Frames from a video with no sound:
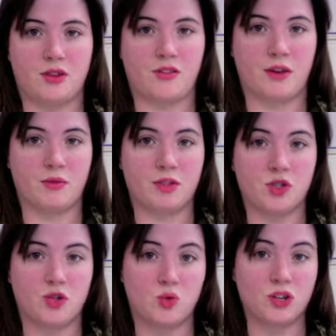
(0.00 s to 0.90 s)
Are they really
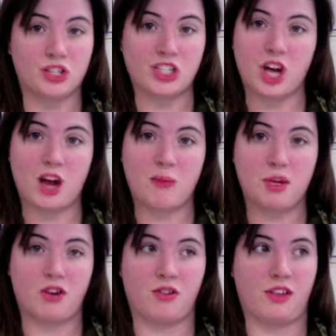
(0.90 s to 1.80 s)
short and
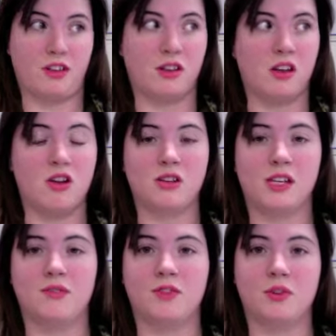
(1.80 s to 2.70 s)
choppy? Are they long
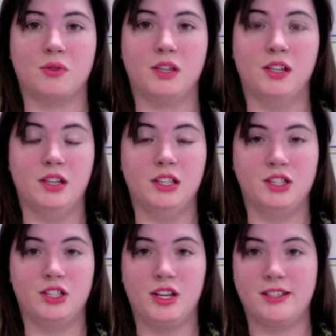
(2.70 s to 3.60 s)
and fluid?
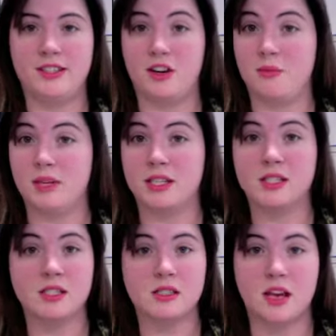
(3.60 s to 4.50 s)
Is there a
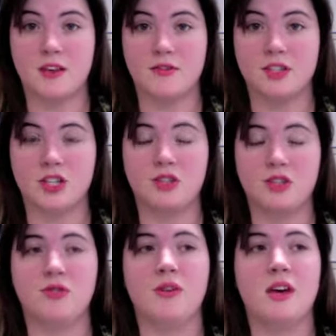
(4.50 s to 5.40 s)
mix of the
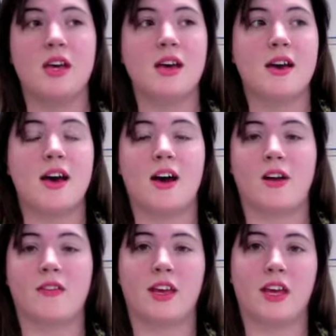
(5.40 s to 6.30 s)
two?
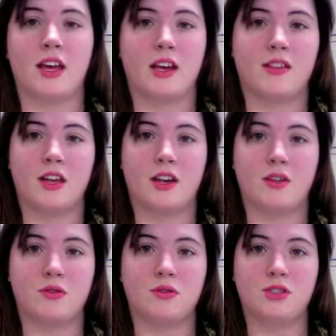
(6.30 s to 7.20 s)
Are they
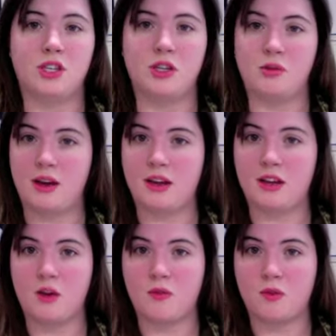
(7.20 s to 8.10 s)
antithetical? Do you
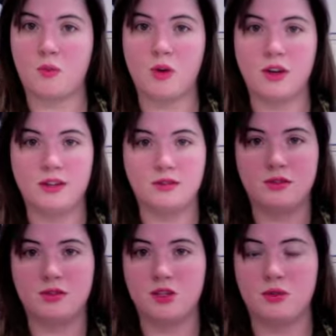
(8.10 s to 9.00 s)
go from one
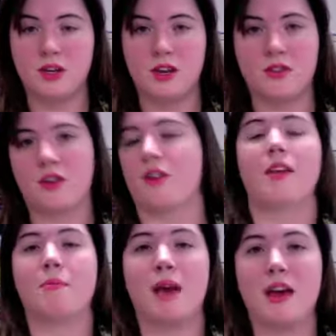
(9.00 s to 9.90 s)
to another? Are
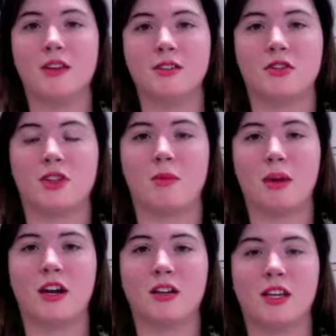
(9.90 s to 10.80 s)
they balanced? Are they
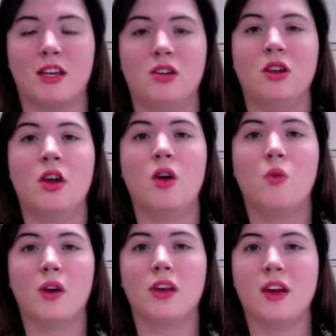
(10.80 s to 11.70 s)
parallel?
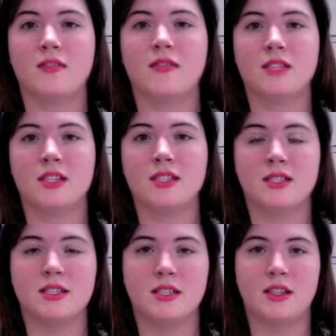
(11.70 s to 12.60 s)
What kind of
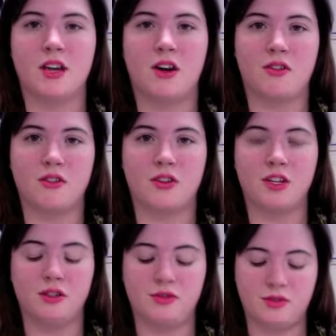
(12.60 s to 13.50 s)
sentences did the author
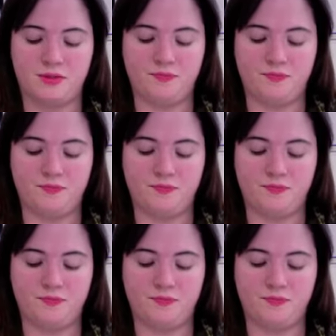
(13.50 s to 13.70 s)
use?